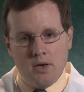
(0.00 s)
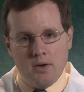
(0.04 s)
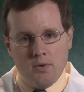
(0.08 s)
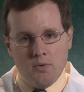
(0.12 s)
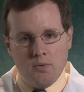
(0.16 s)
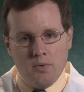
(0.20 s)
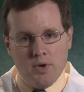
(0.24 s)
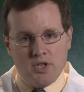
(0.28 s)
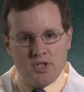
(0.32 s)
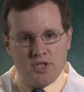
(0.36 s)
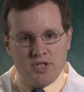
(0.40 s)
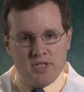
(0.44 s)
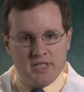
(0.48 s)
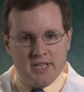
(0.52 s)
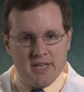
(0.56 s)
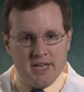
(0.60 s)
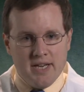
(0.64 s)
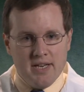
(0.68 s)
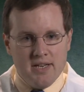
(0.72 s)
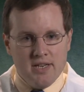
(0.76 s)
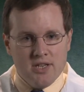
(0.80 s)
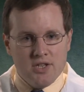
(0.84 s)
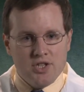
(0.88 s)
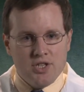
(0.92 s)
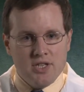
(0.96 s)
which is a
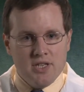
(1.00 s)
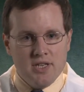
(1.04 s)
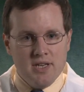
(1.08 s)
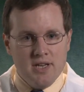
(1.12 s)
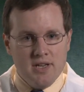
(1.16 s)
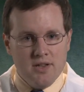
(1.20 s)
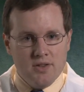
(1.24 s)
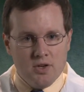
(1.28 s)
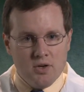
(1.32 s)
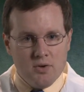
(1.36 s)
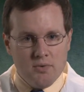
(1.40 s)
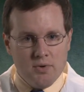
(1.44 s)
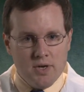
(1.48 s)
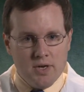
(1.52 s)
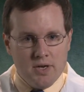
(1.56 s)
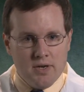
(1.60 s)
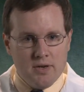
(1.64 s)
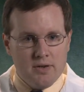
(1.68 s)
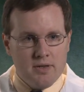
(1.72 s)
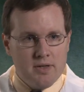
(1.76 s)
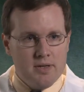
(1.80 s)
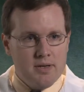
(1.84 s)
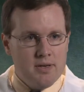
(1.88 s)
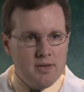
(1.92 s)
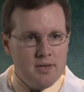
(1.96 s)
condition either
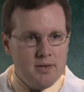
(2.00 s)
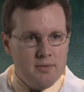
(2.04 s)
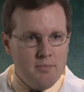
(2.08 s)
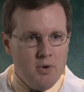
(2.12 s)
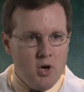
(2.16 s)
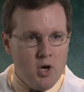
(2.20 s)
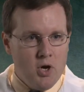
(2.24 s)
where the